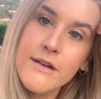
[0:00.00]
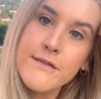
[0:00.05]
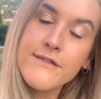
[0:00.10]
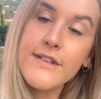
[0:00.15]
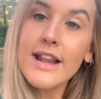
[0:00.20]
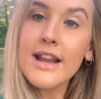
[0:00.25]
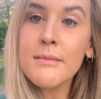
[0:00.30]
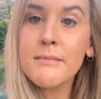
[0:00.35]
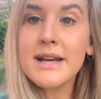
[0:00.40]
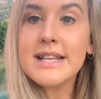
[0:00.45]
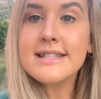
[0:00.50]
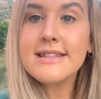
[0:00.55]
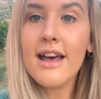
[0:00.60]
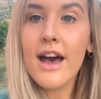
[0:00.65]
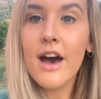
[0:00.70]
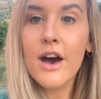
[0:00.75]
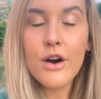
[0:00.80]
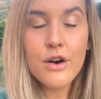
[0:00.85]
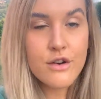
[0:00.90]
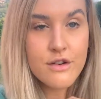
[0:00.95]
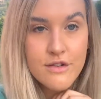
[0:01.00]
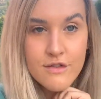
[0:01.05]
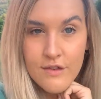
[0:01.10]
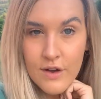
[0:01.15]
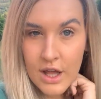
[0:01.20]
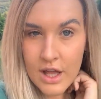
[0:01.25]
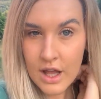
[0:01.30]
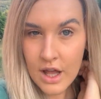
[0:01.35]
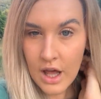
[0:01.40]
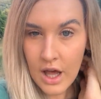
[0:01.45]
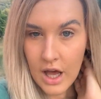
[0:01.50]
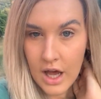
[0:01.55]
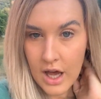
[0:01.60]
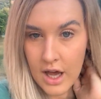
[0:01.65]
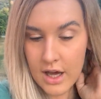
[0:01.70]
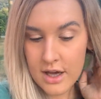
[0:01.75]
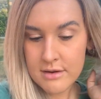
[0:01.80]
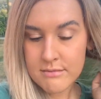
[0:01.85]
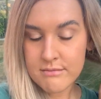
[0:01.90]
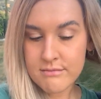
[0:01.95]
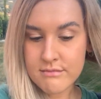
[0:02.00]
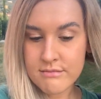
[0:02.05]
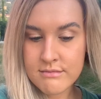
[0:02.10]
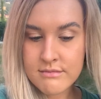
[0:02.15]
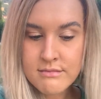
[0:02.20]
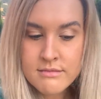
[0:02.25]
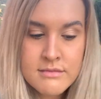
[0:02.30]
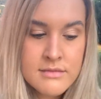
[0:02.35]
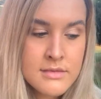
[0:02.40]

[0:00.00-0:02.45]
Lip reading: feeling myself. And